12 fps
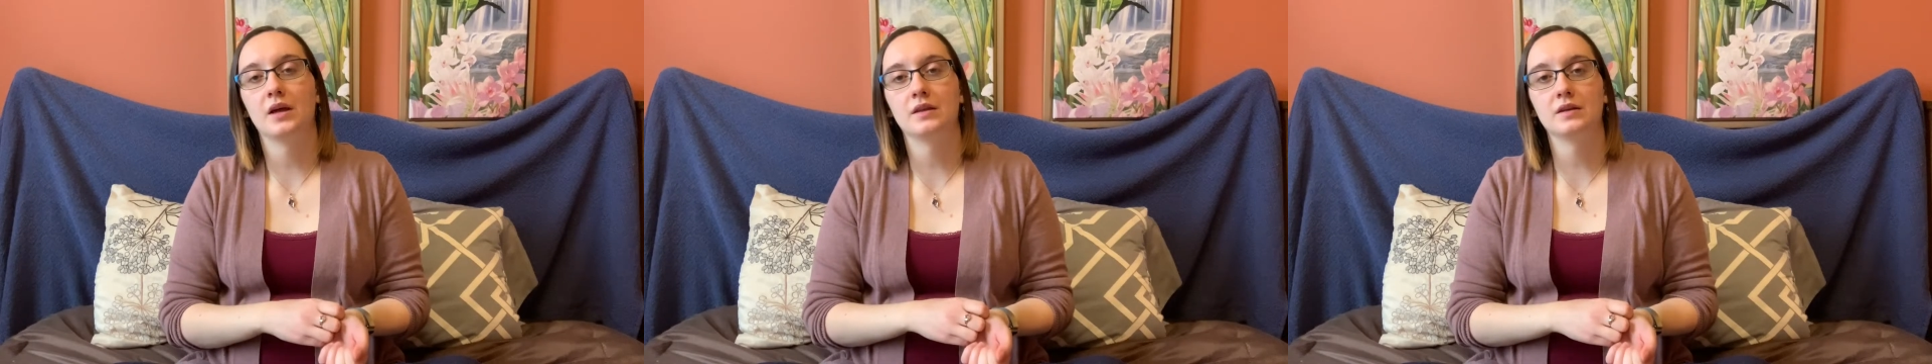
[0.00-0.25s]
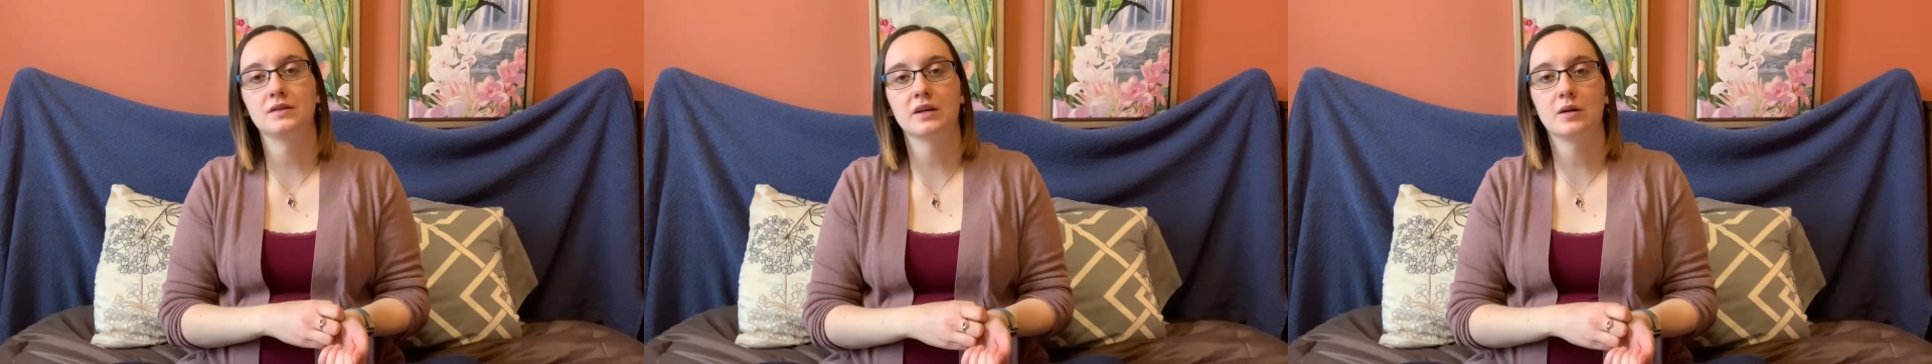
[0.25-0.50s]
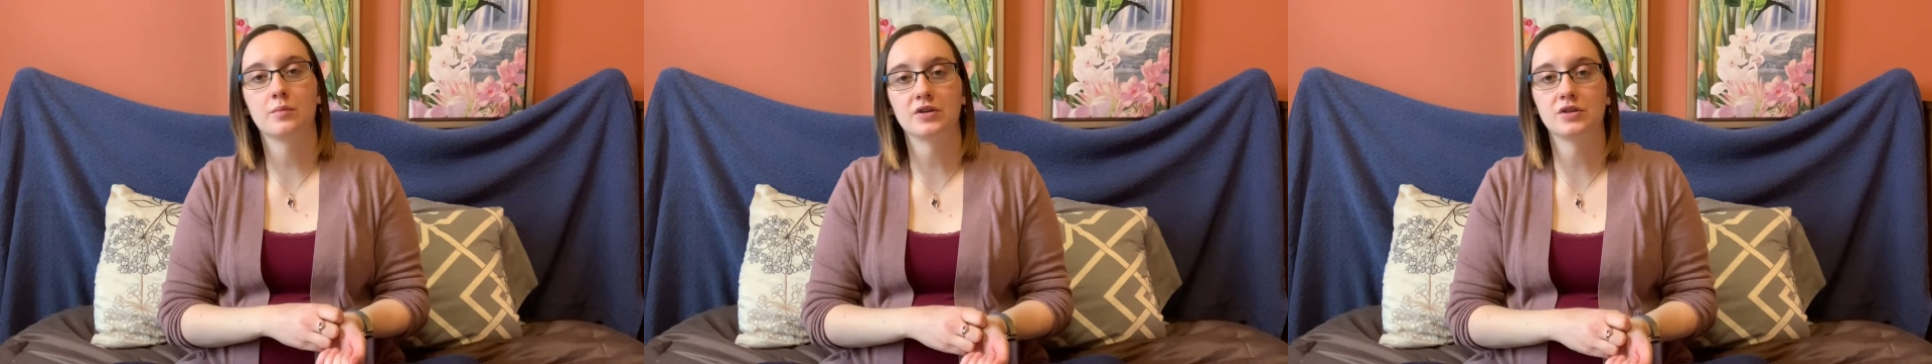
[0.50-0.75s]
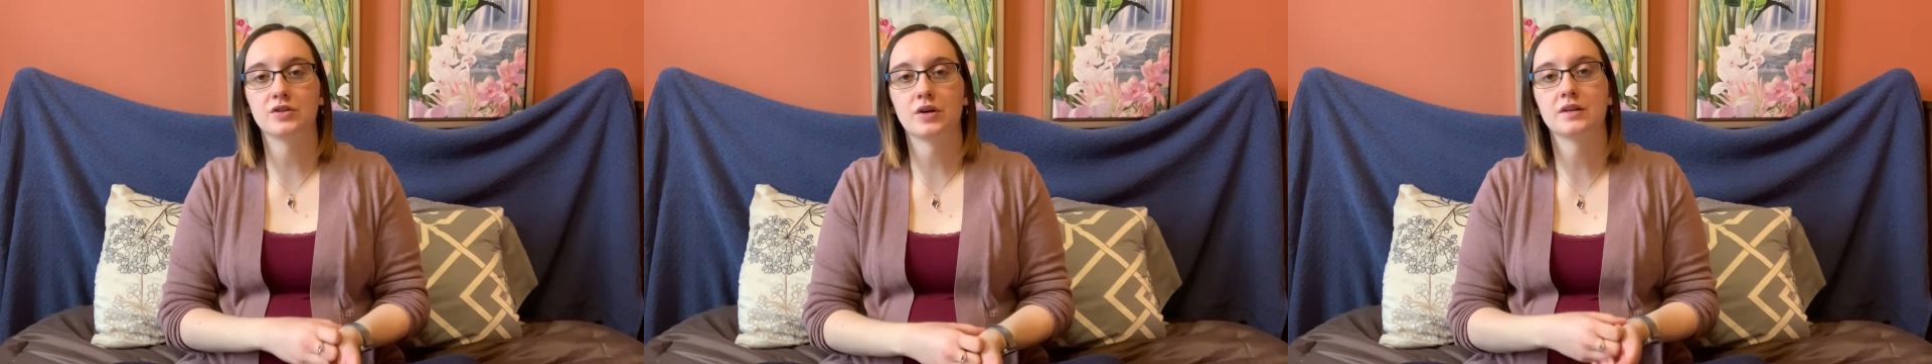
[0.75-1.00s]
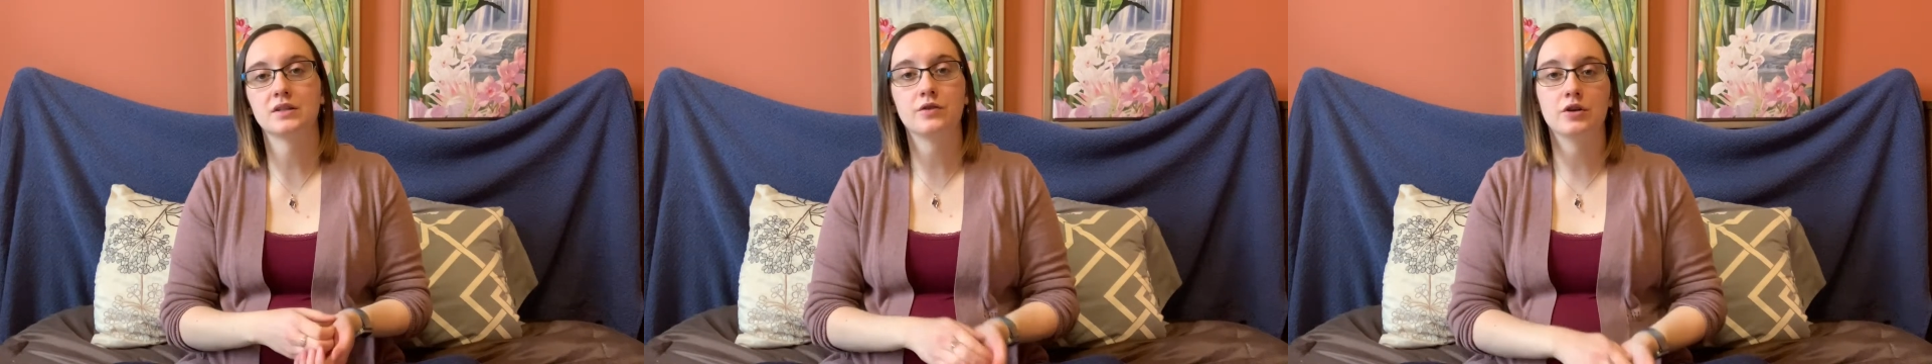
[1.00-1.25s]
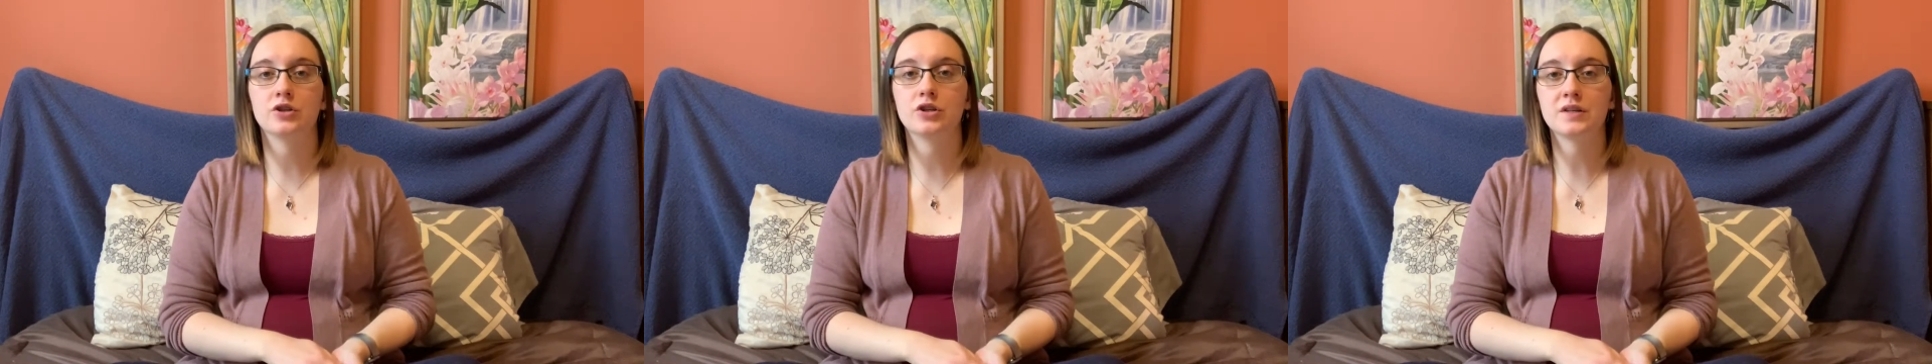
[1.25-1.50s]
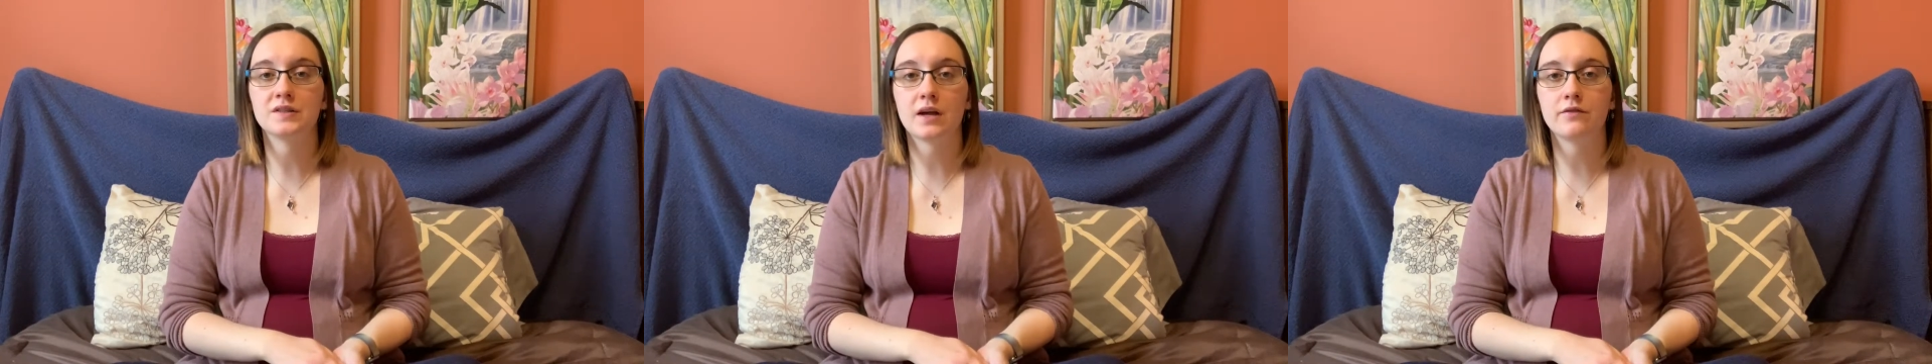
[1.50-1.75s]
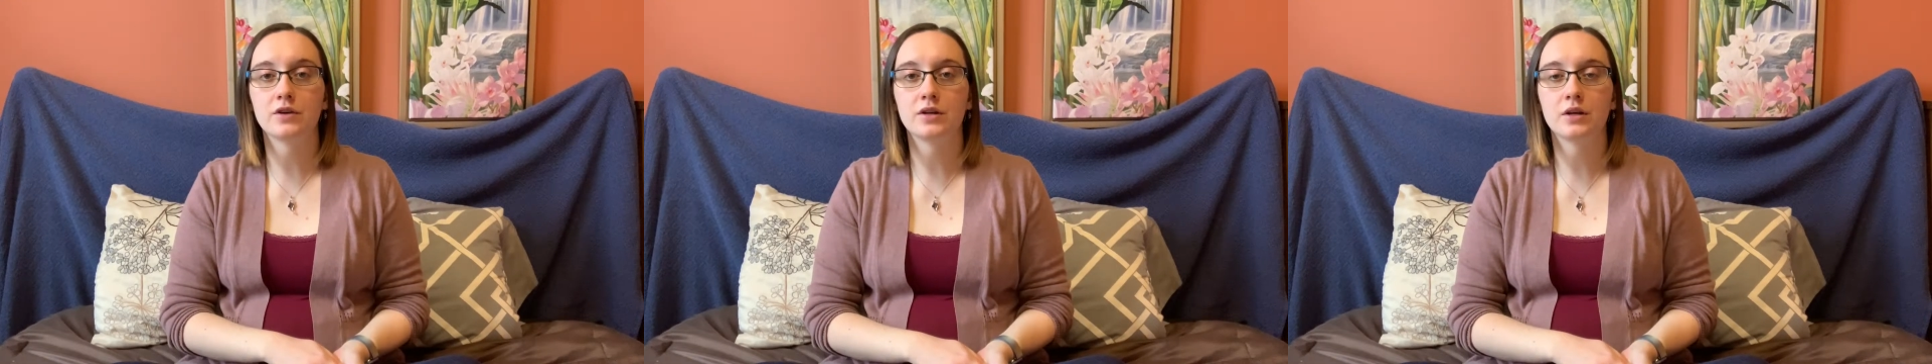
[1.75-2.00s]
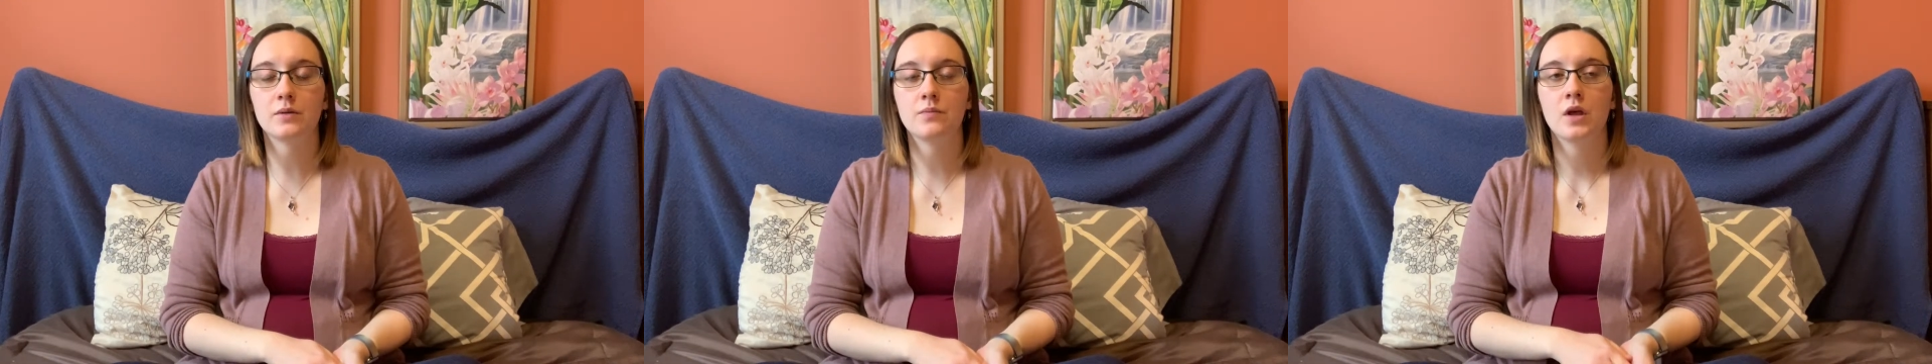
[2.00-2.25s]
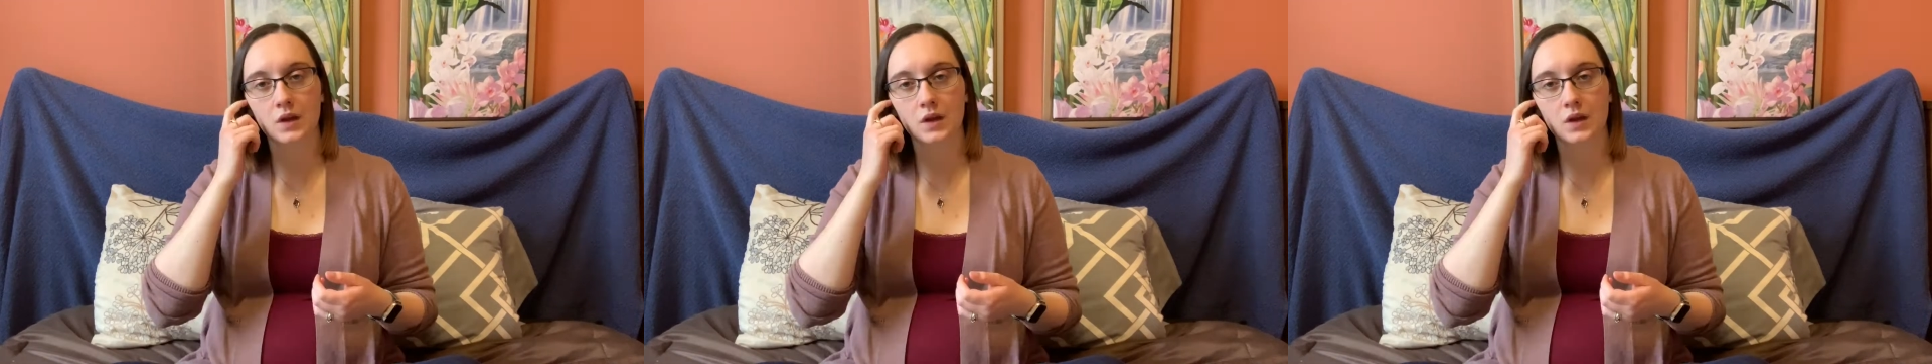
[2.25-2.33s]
things like compression socks if your insurance covered it.